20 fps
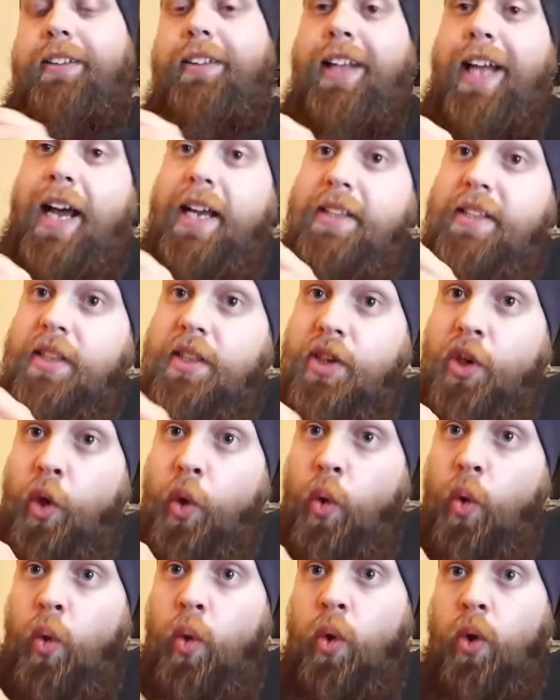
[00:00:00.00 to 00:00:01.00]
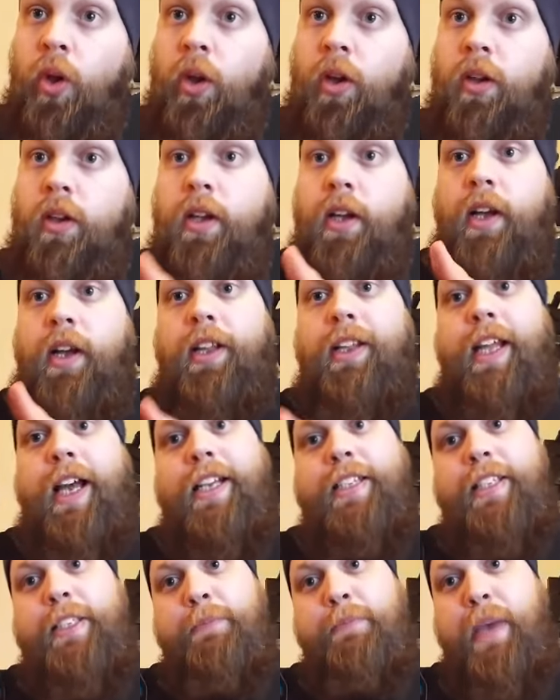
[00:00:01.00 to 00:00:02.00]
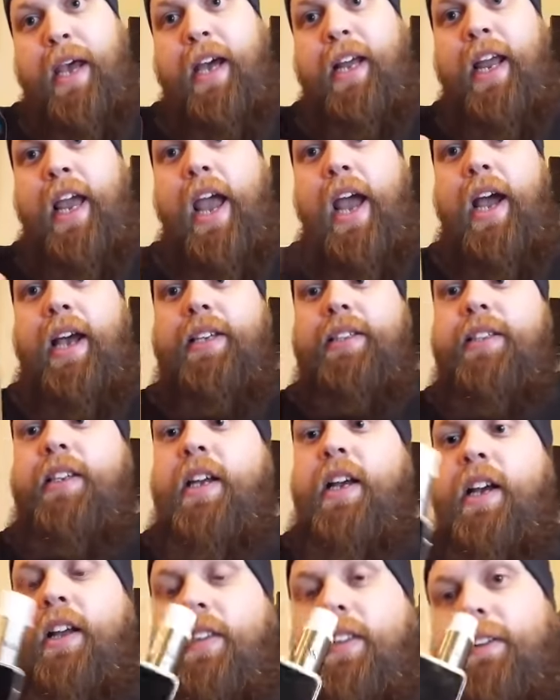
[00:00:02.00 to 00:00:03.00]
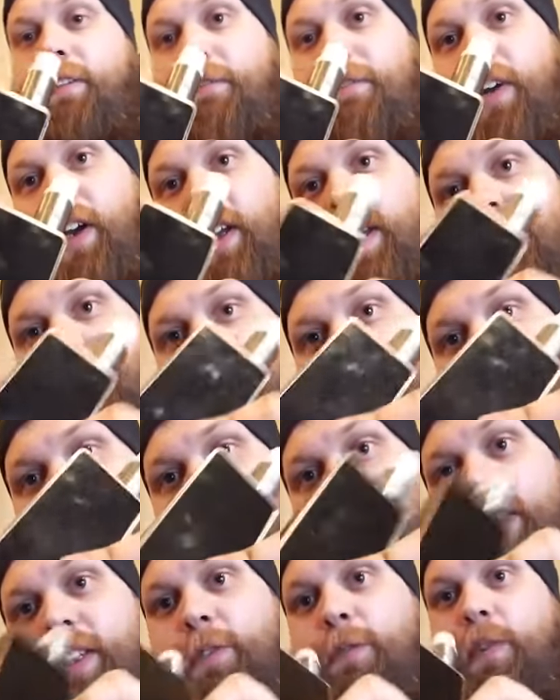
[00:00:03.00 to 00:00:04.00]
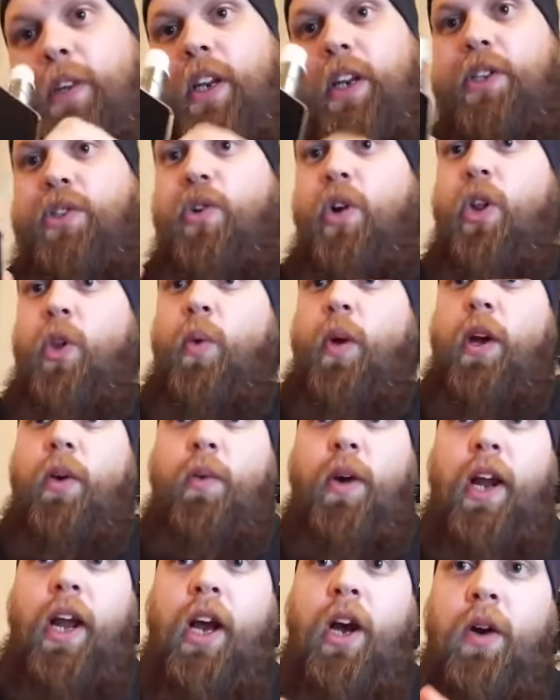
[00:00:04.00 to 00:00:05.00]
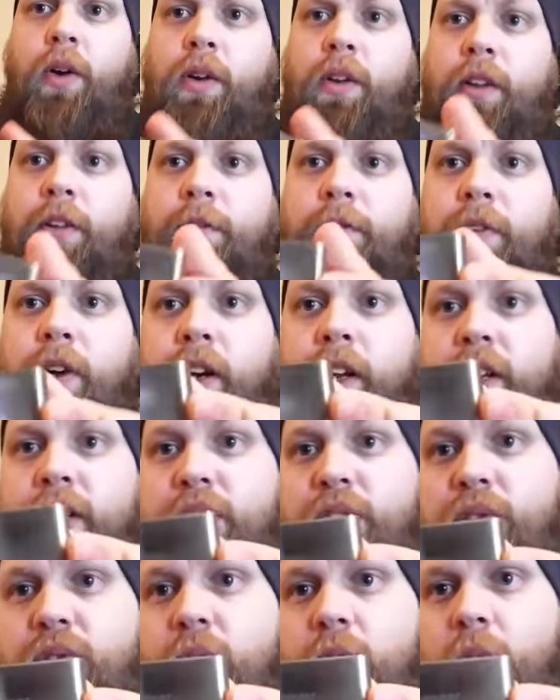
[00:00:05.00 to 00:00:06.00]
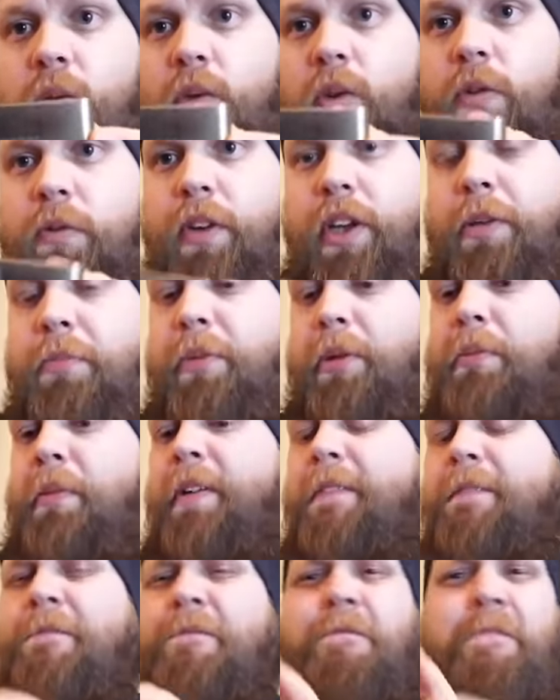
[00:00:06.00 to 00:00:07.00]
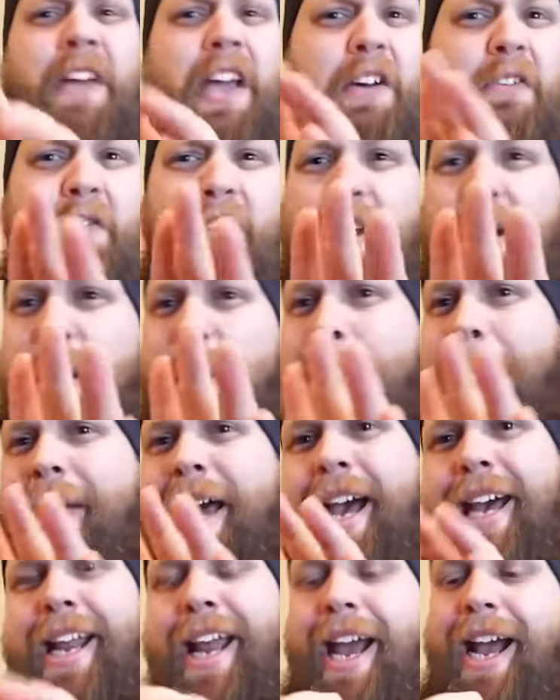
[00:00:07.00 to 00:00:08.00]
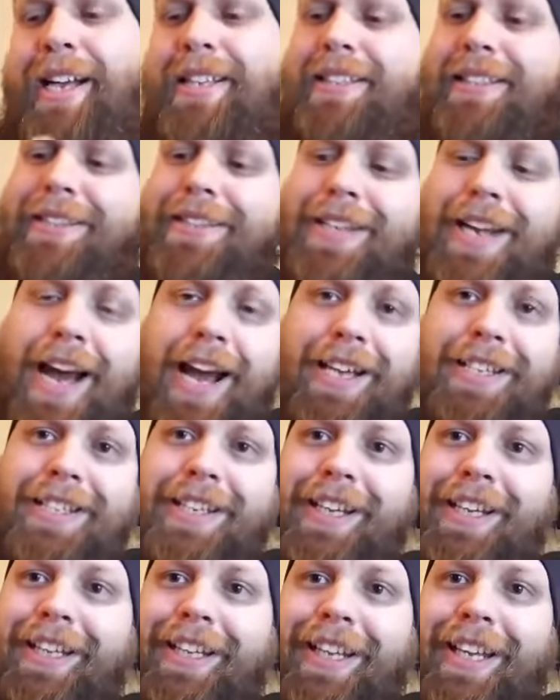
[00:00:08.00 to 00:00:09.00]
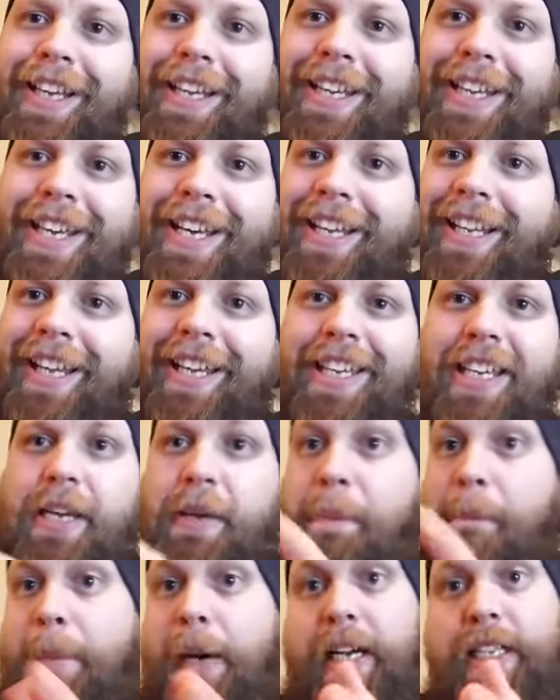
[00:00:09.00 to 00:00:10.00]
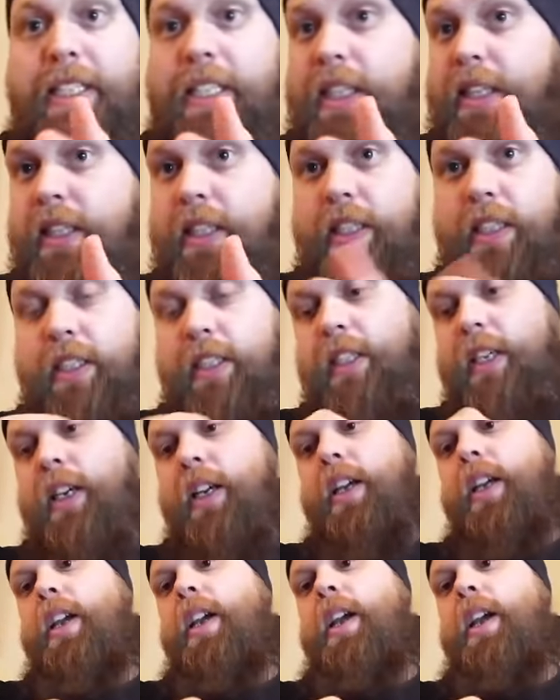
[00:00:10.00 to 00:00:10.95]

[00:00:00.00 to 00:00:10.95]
Glass is cool. Glass is badass. The fucking stainless finish all the way around. The fucking SnowWolf emblem. Very badass. Nice clicky buttons.